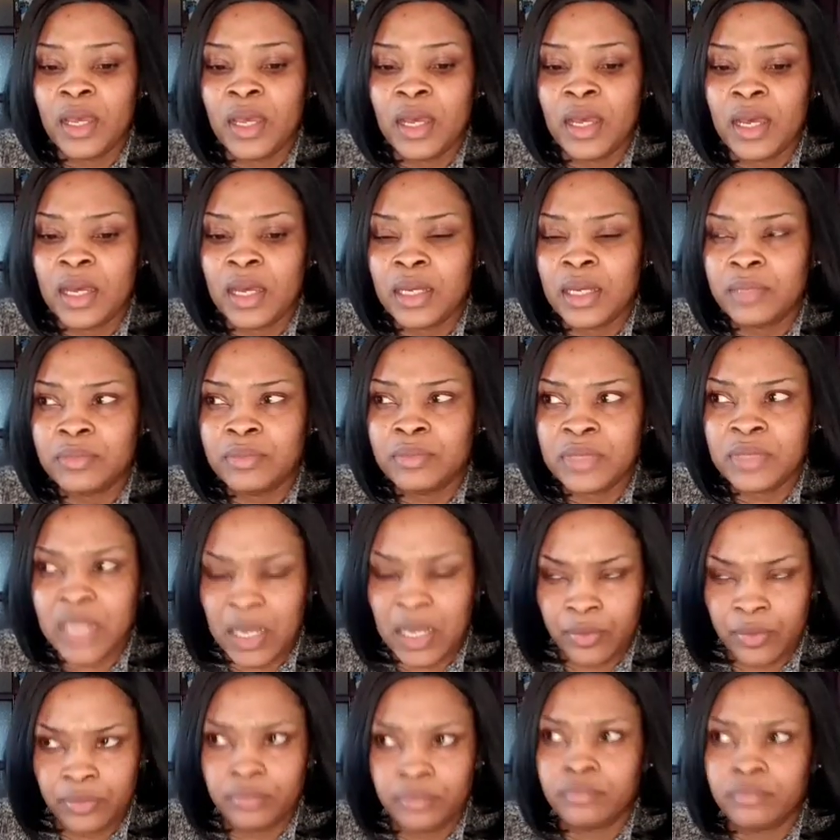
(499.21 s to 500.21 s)

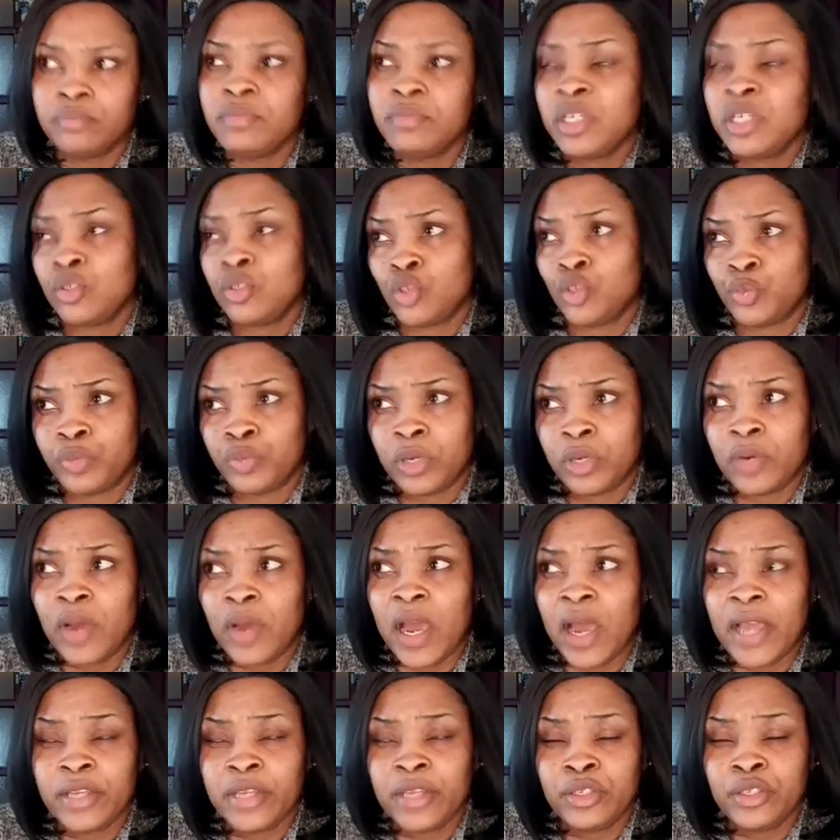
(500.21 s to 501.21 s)
Now, Middlesbrough,
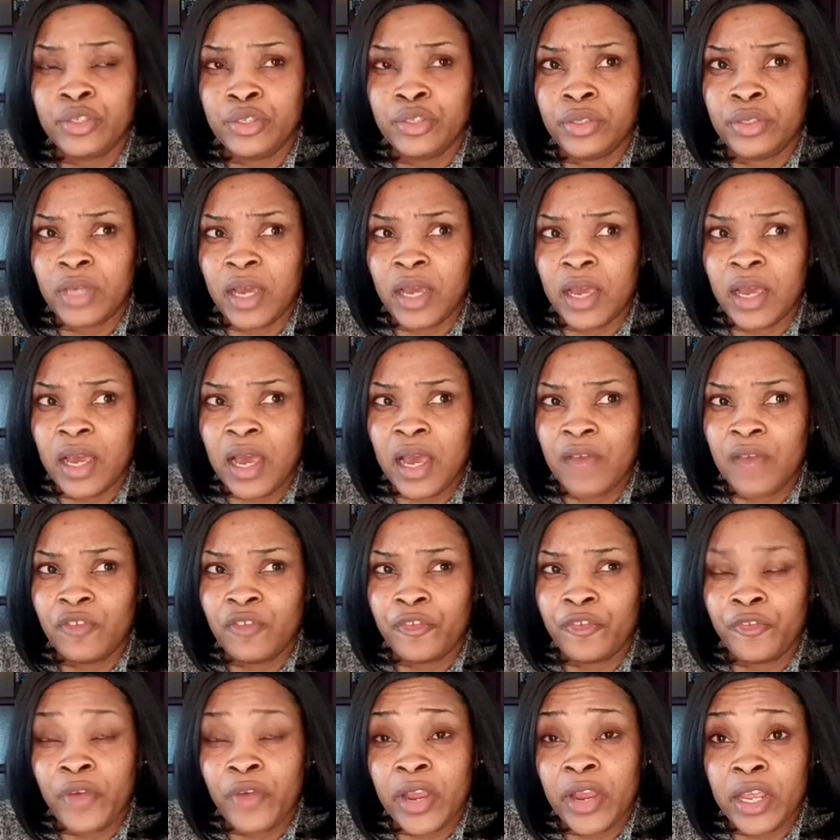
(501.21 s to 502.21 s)
I have a
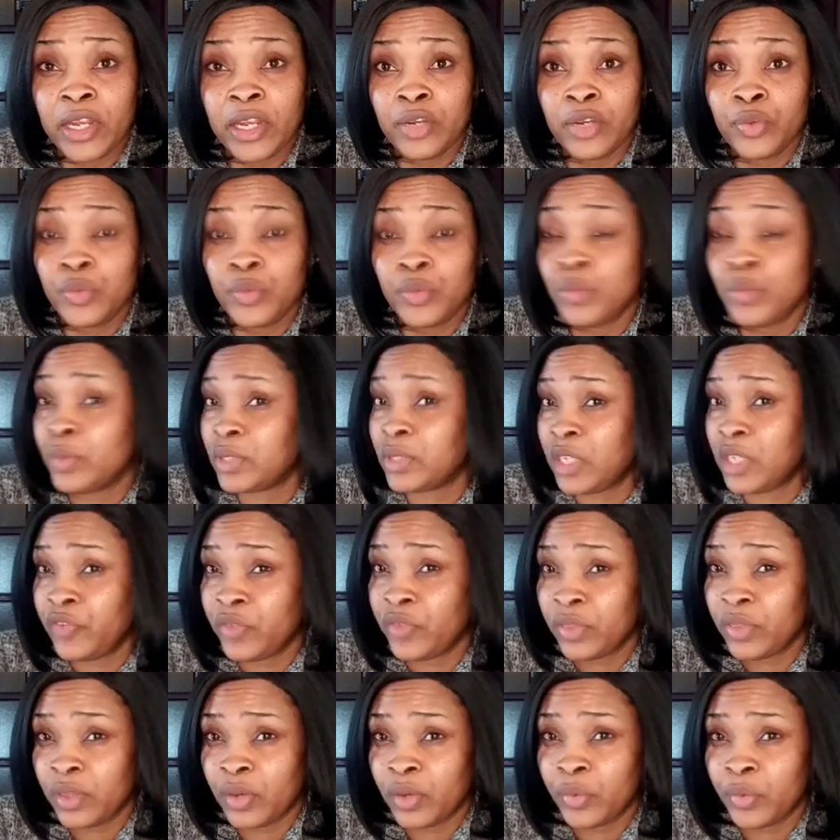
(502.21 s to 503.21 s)
friend who was
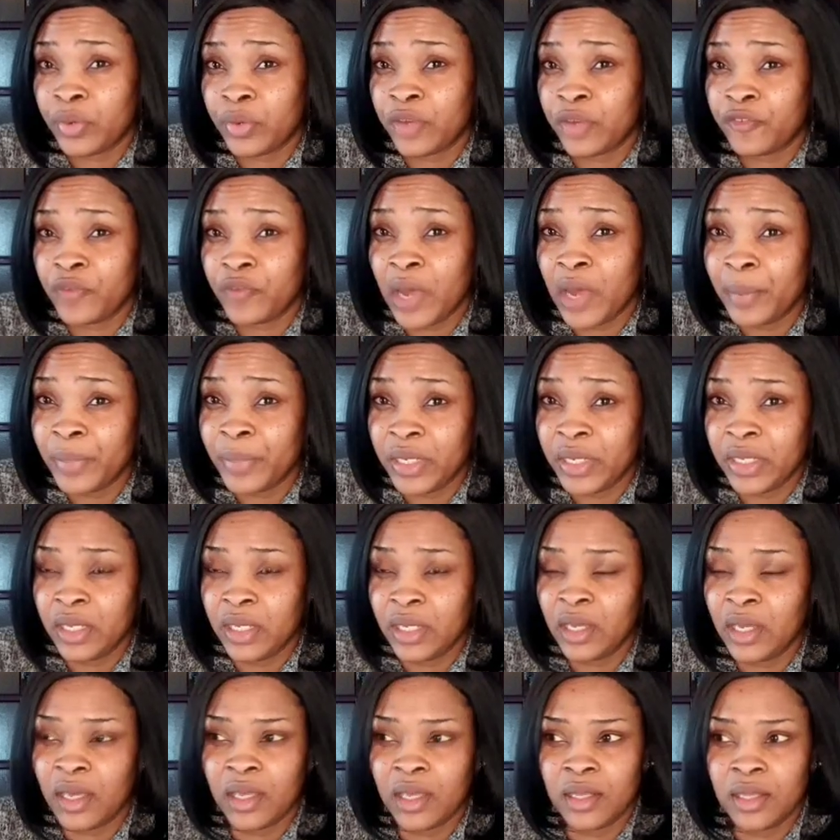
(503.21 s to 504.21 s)
living there with her
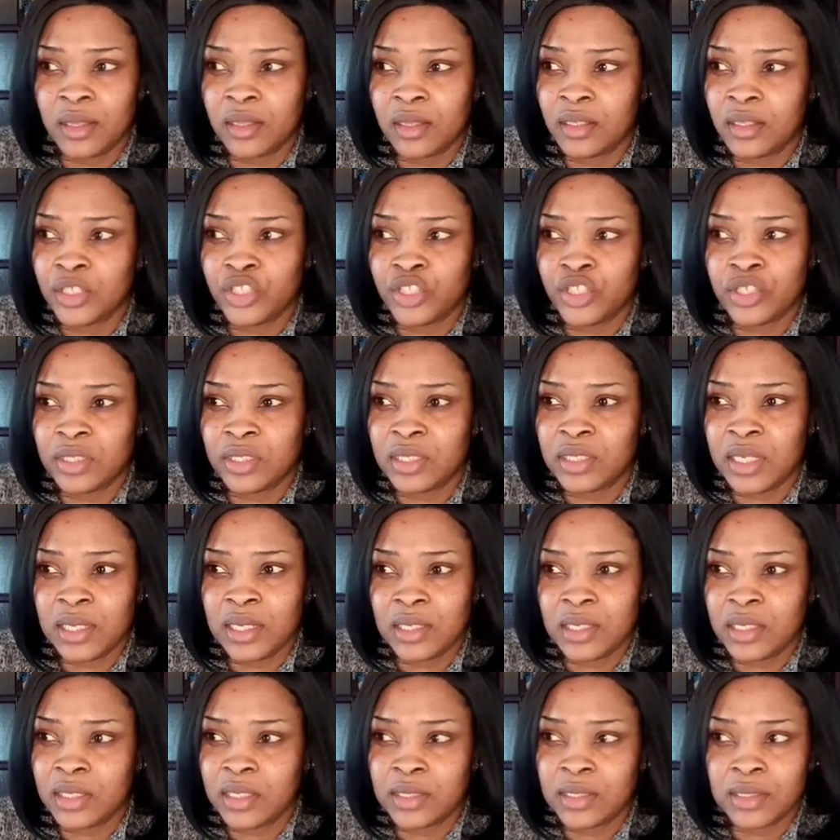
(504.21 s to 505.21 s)
family, and she
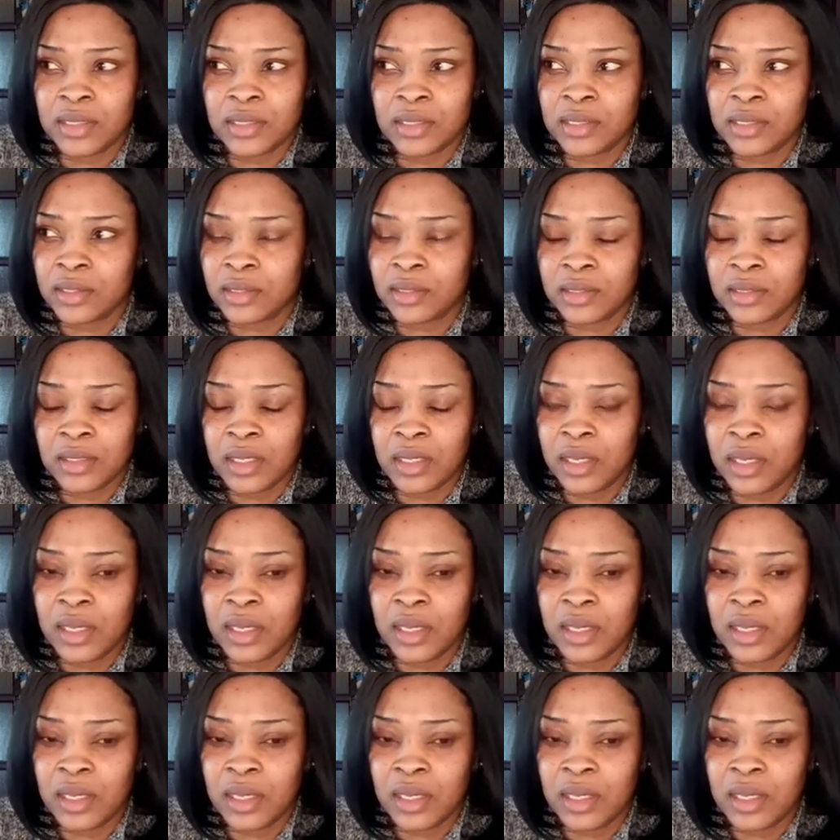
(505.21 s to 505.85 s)
said it's